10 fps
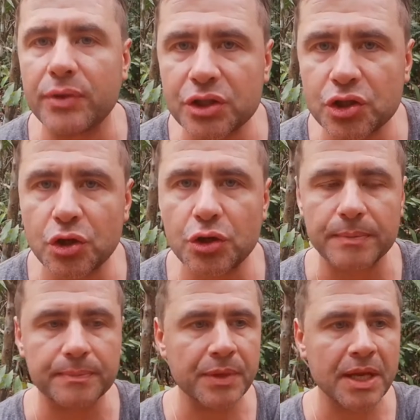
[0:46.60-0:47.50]
student,
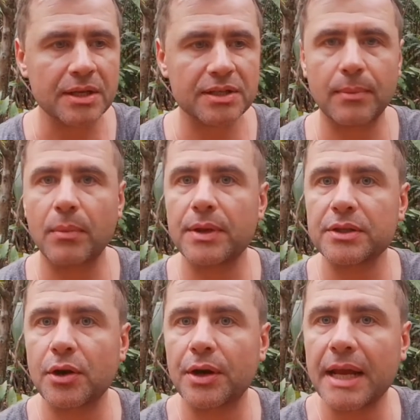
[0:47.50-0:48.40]
someone that's
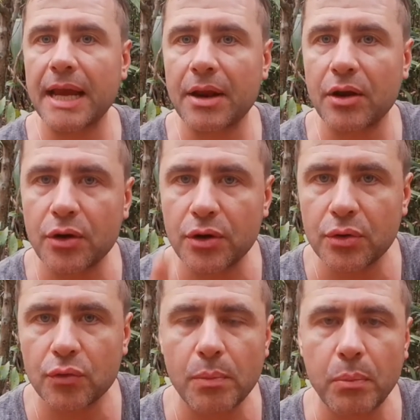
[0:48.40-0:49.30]
going to get a good
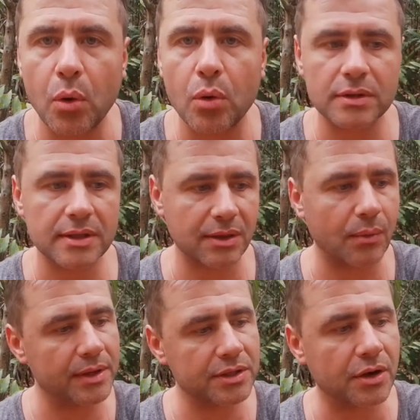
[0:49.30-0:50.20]
report, someone
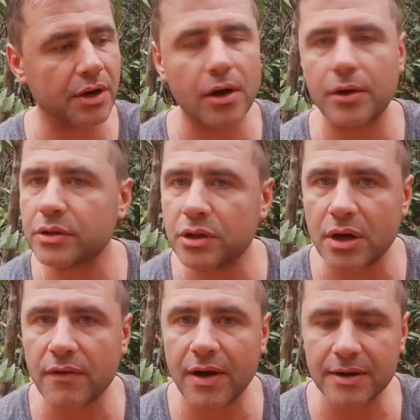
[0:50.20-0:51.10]
that's going to go to
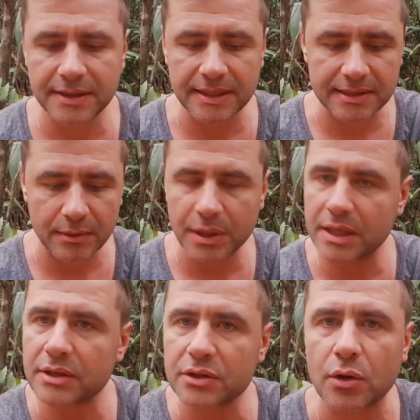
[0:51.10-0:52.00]
university, somebody
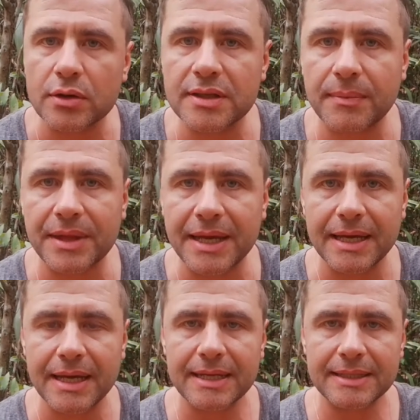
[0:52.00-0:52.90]
that's got something
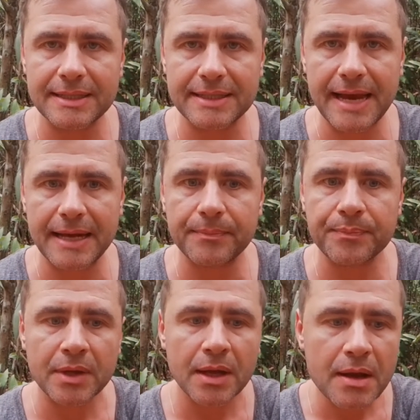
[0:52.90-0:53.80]
to say.
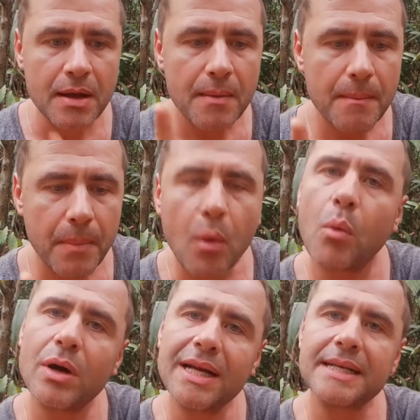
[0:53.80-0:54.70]
But
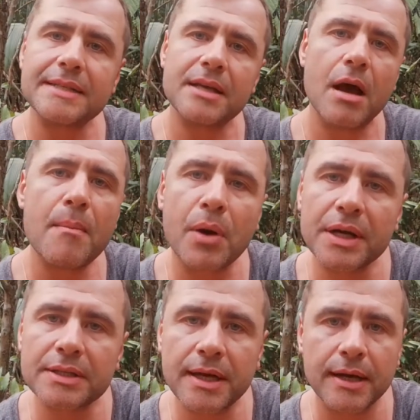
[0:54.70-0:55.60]
what is a
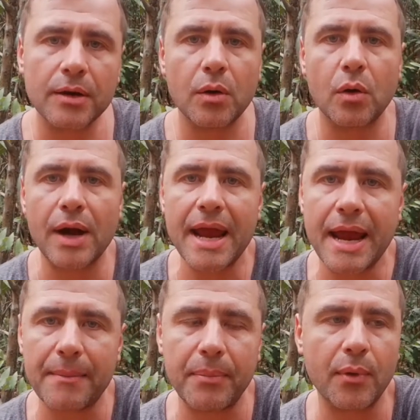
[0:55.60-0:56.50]
monitor or a
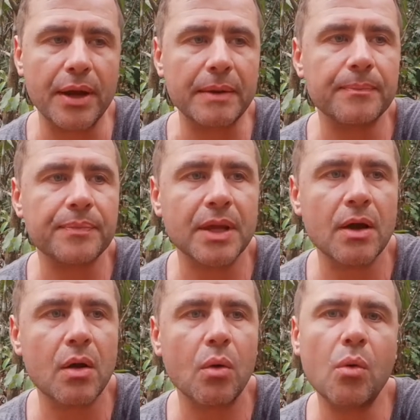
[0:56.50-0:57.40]
head boy?
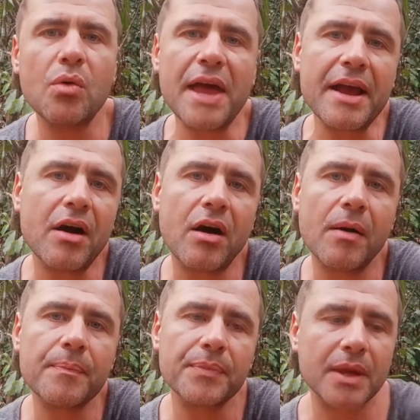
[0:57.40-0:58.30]
All they are
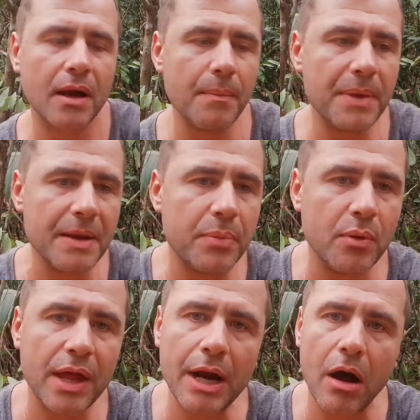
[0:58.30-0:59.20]
people
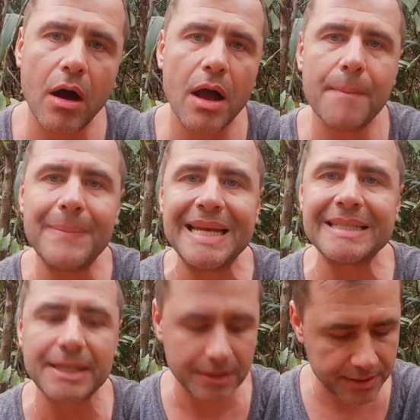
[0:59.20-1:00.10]
that are
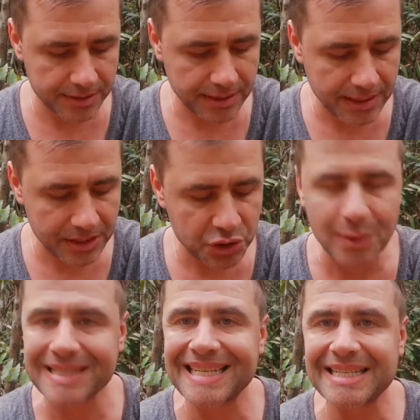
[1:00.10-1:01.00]
obedient to a
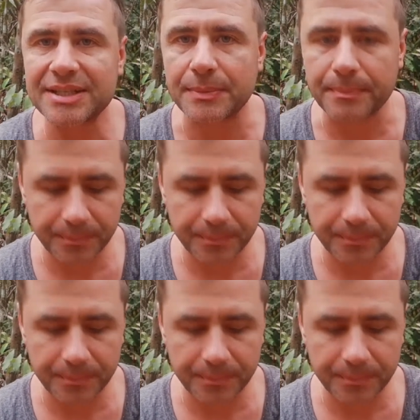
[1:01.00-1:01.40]
system.